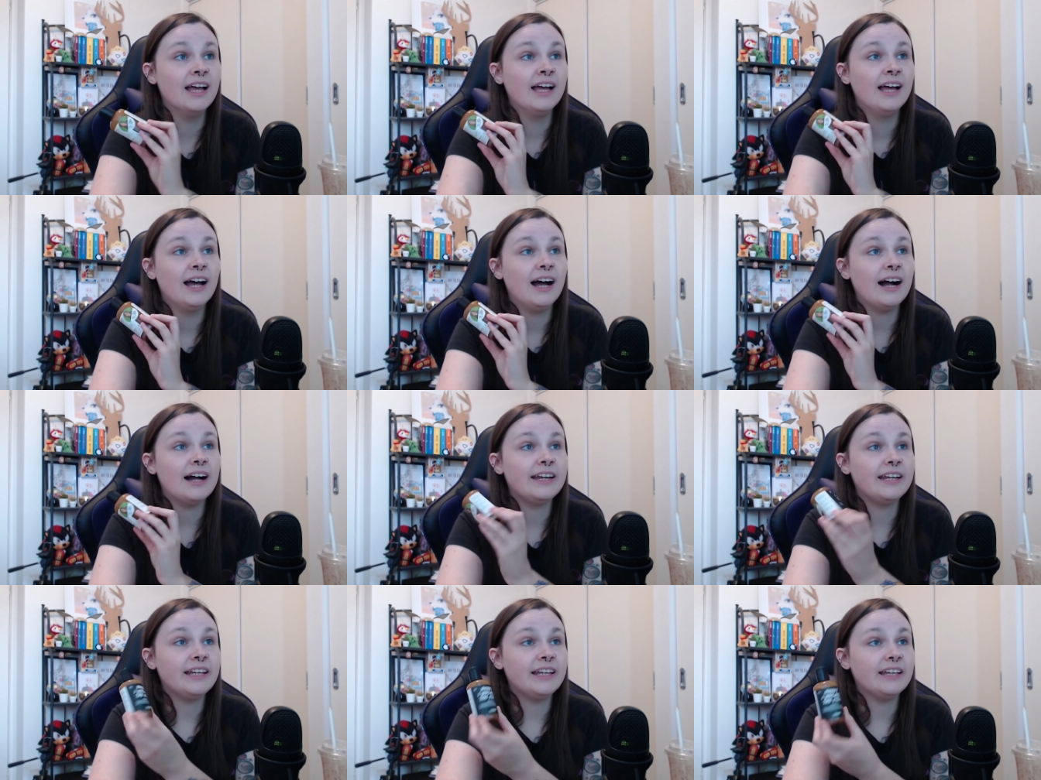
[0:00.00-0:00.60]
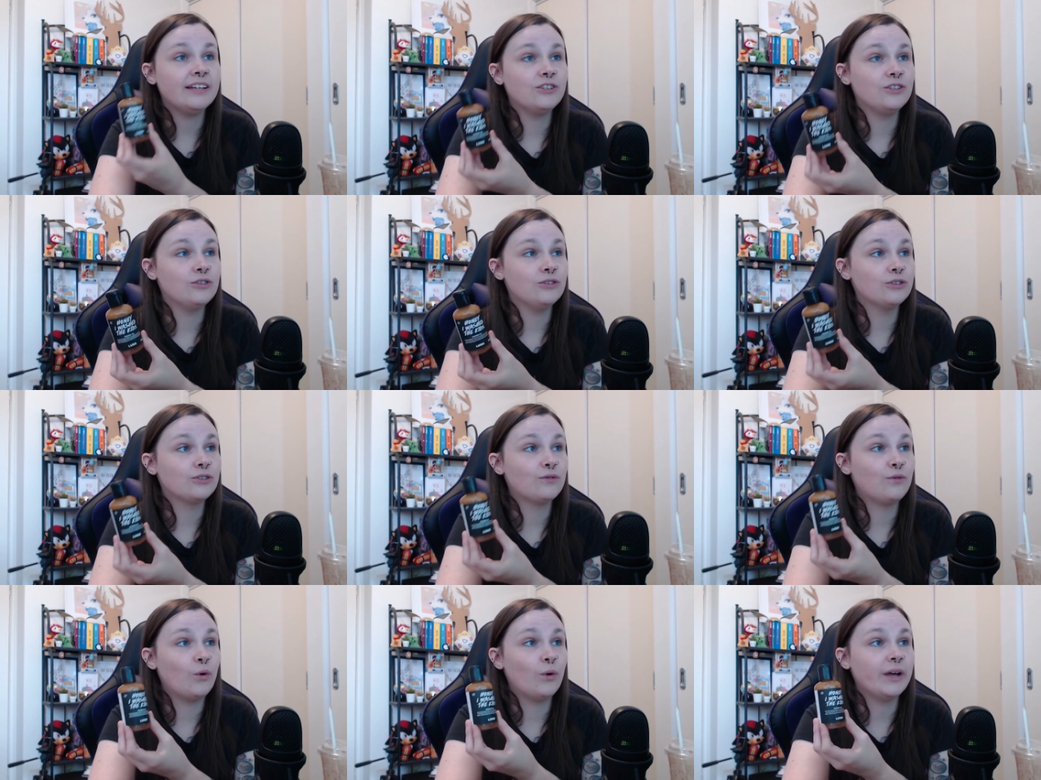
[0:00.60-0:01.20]
Honey is
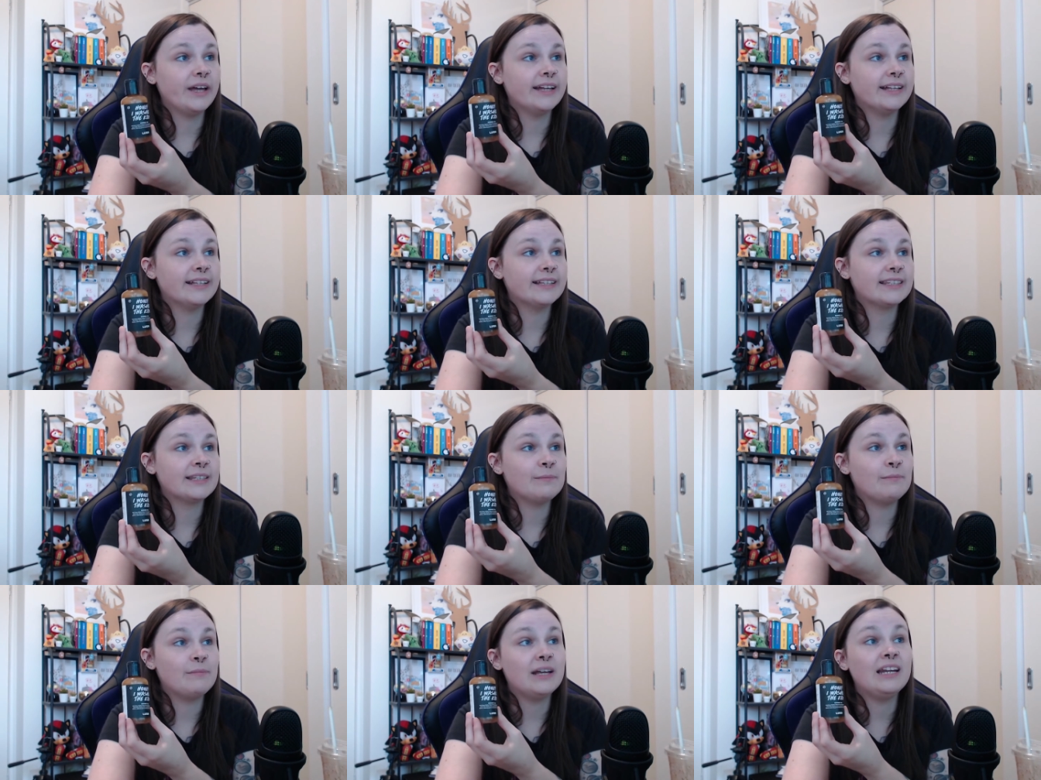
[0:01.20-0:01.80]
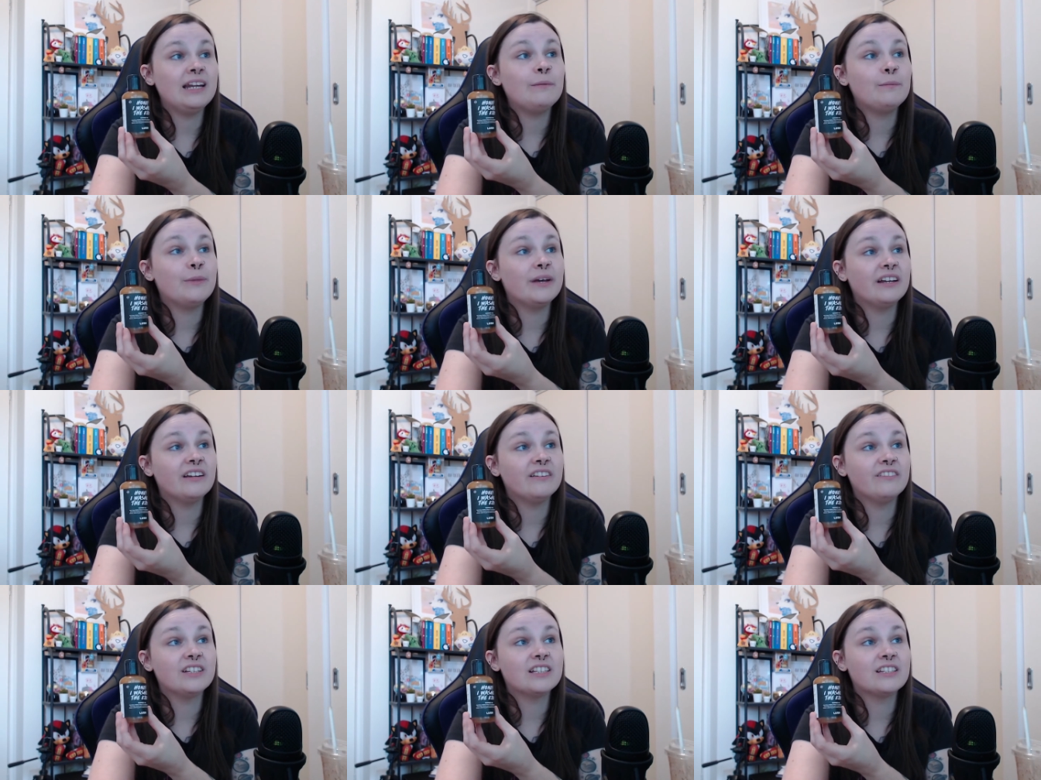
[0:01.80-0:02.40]
used for its many
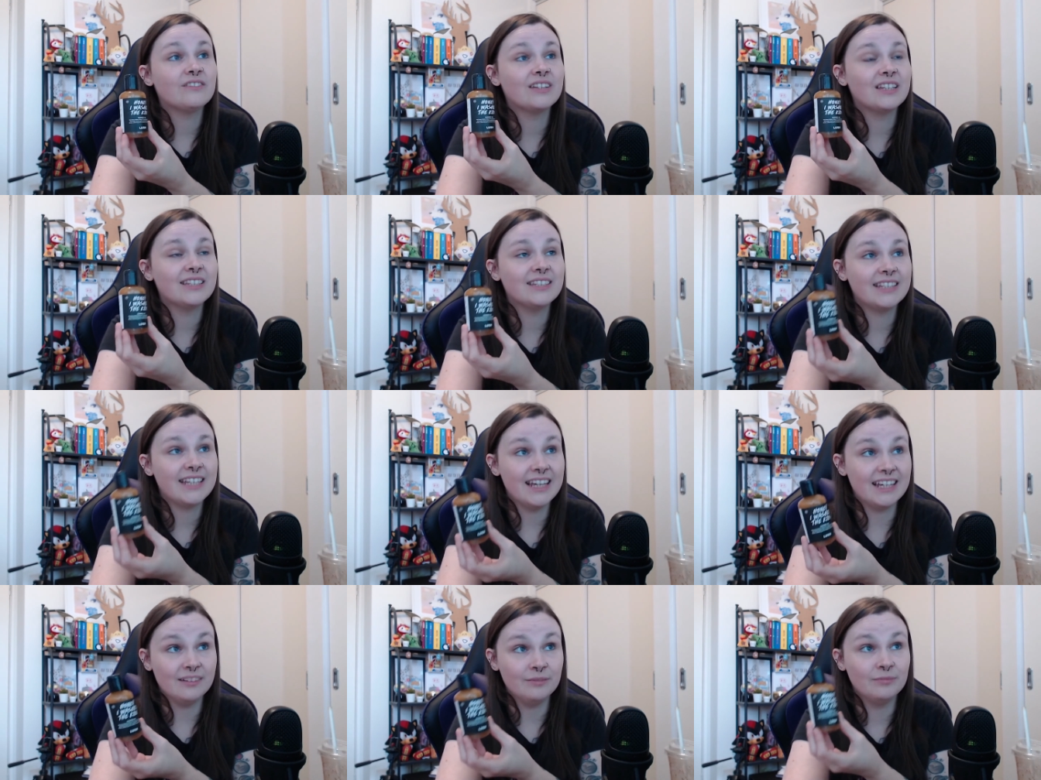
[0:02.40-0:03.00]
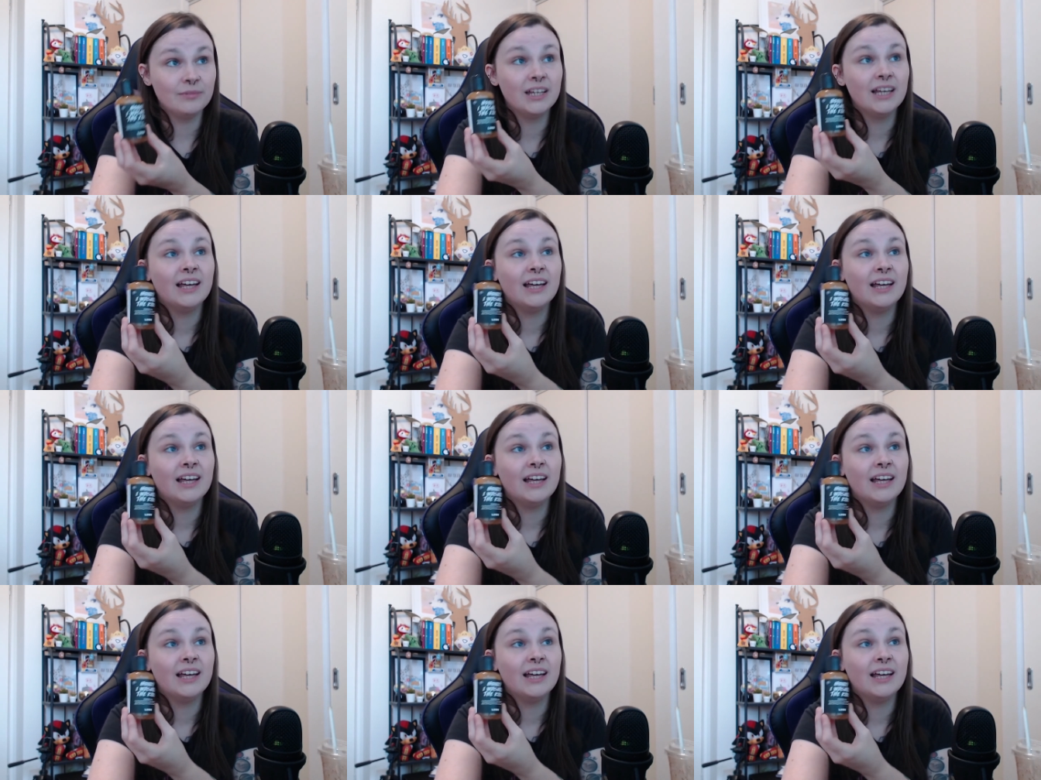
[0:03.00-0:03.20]
benefits for the skin.